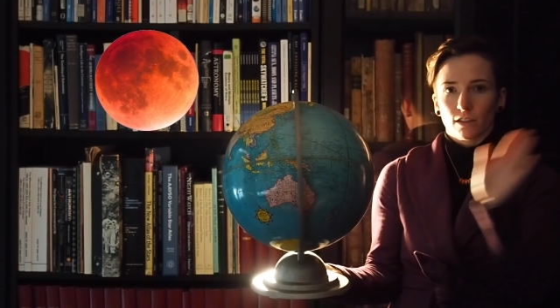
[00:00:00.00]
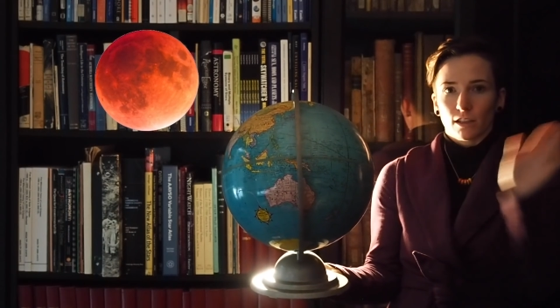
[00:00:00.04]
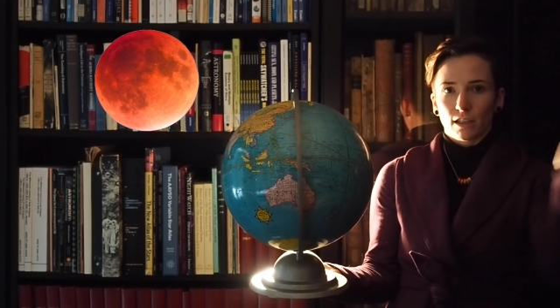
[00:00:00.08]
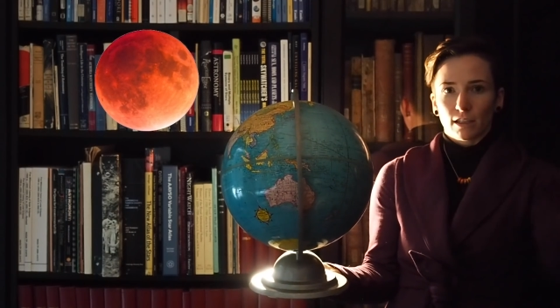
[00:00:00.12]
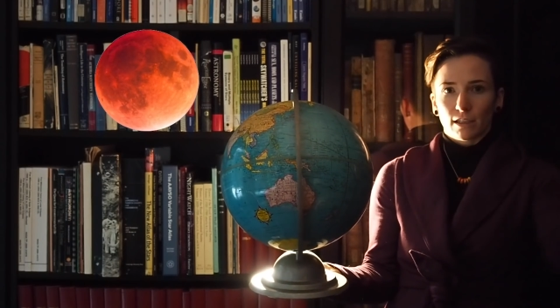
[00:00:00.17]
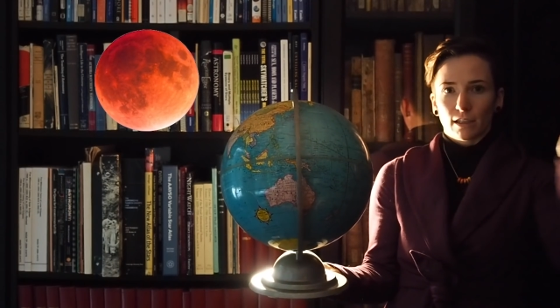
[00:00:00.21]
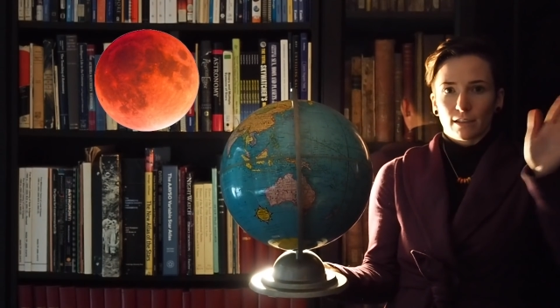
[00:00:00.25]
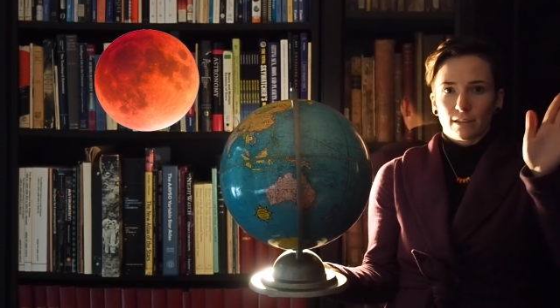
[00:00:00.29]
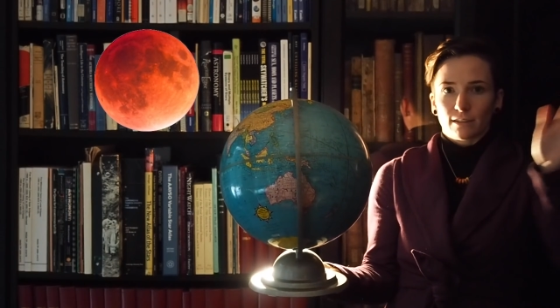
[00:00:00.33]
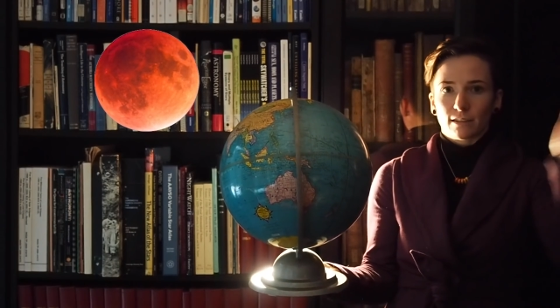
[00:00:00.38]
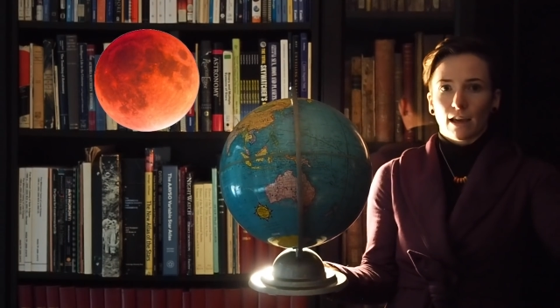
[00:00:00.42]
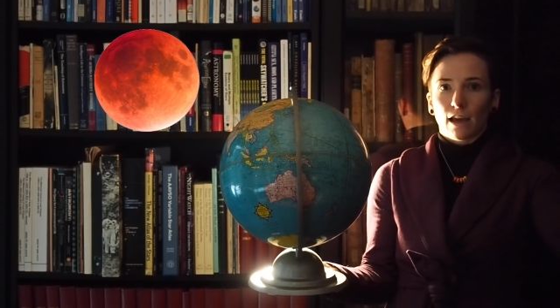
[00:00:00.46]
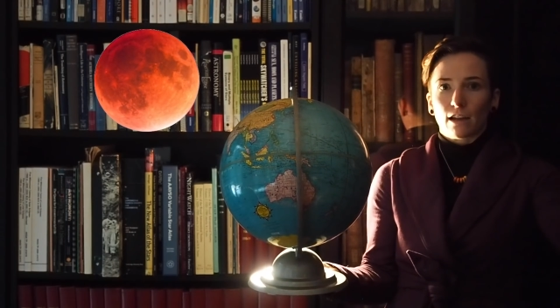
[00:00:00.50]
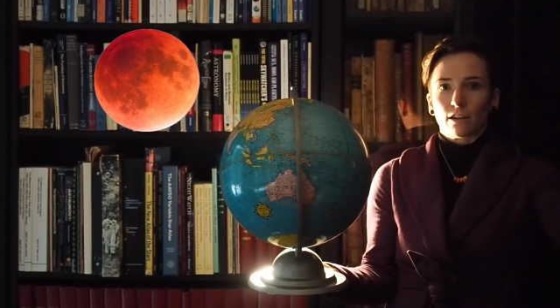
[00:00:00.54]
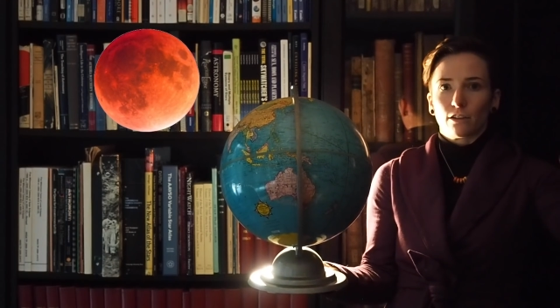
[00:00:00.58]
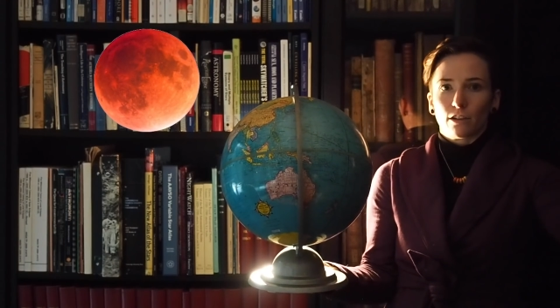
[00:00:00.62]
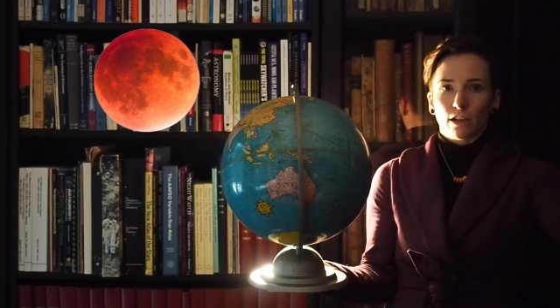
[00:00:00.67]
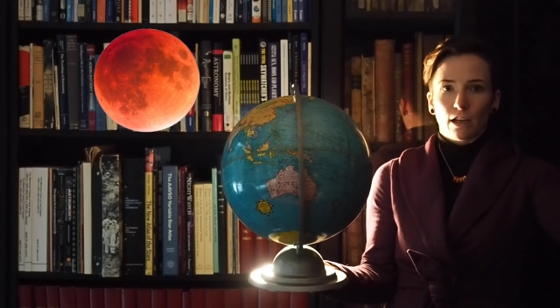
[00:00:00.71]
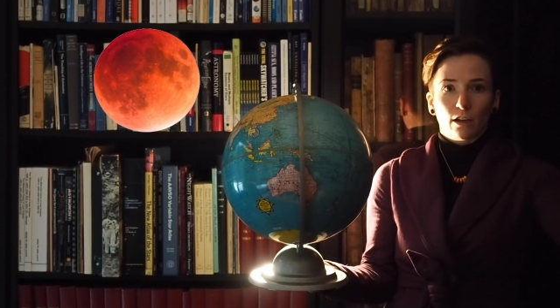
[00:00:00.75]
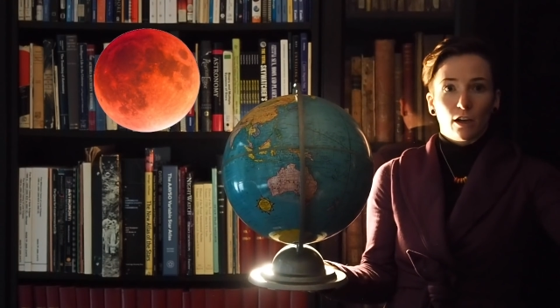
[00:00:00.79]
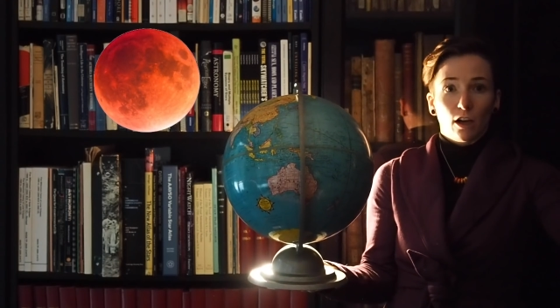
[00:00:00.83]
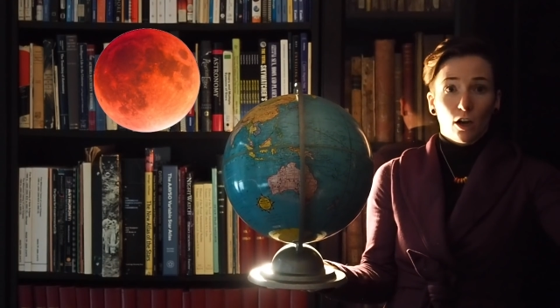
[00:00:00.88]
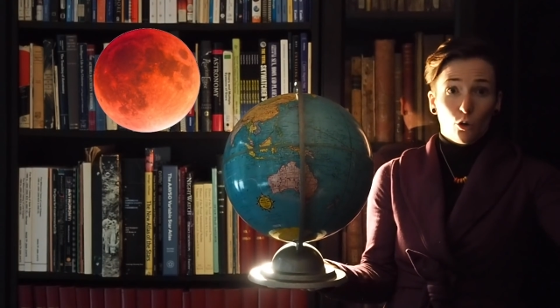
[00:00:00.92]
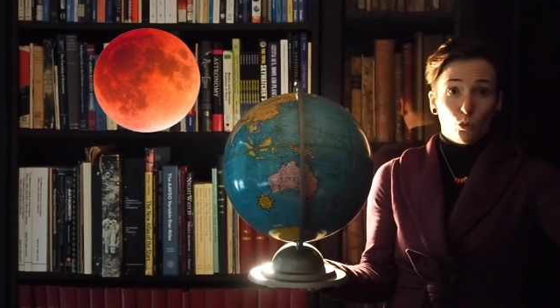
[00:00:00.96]
light get
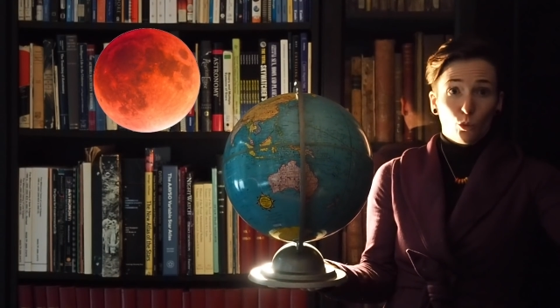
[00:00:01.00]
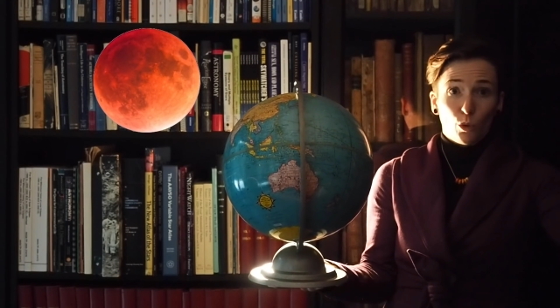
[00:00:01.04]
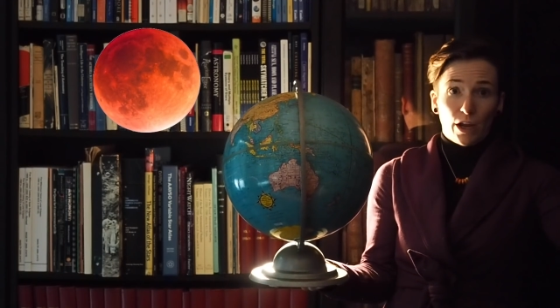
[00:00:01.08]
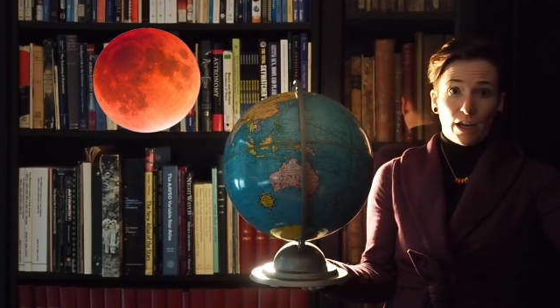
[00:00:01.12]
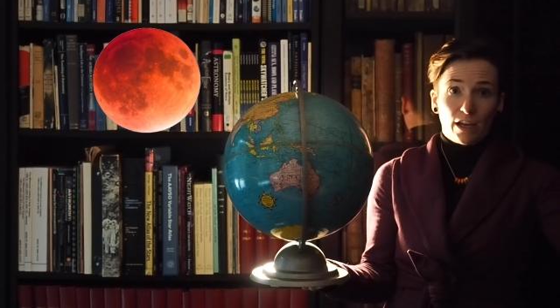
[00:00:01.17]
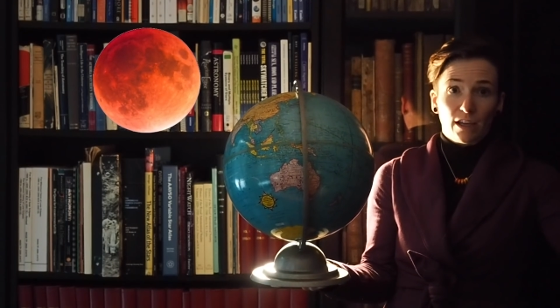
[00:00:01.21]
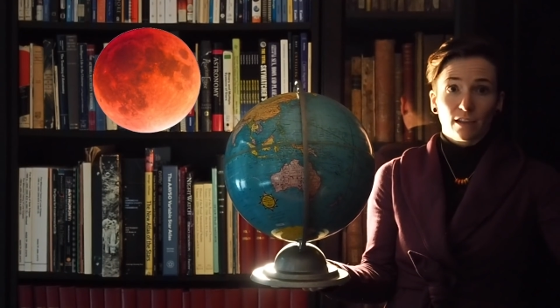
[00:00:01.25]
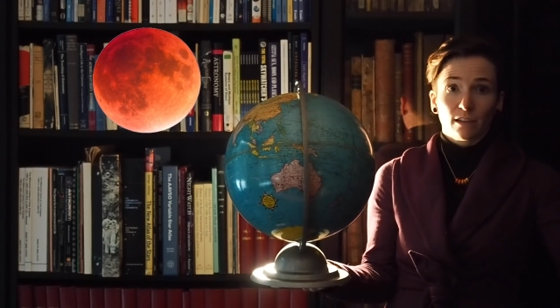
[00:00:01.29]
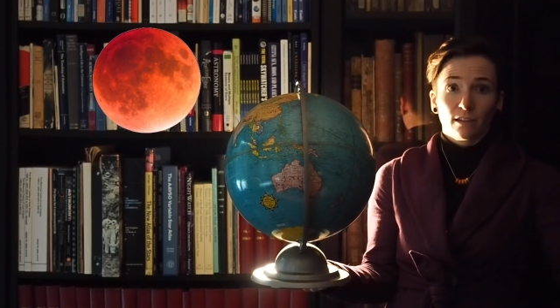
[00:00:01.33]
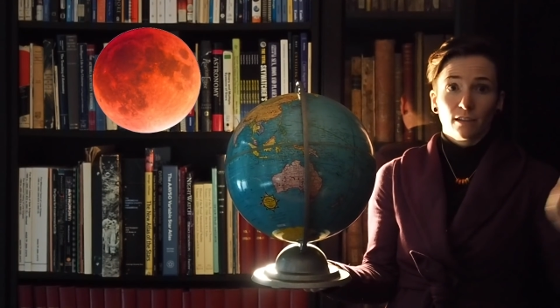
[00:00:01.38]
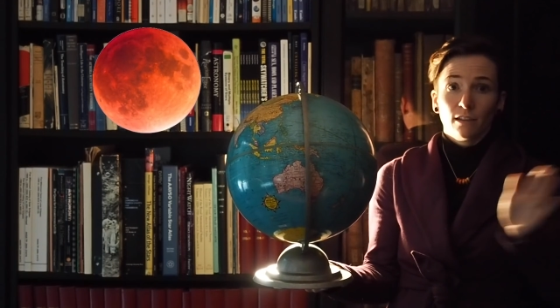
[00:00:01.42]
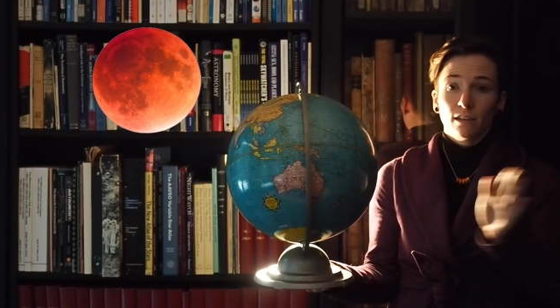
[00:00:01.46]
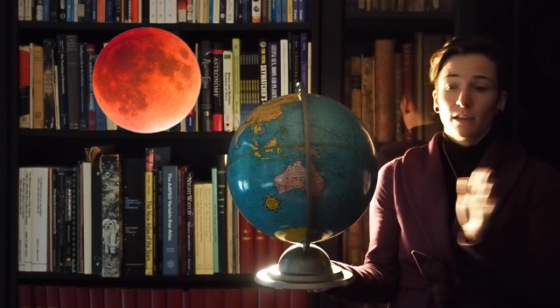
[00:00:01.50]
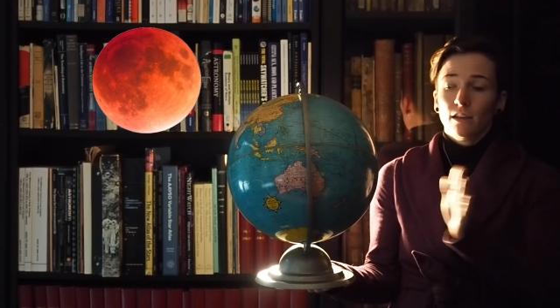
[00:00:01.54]
scattered away,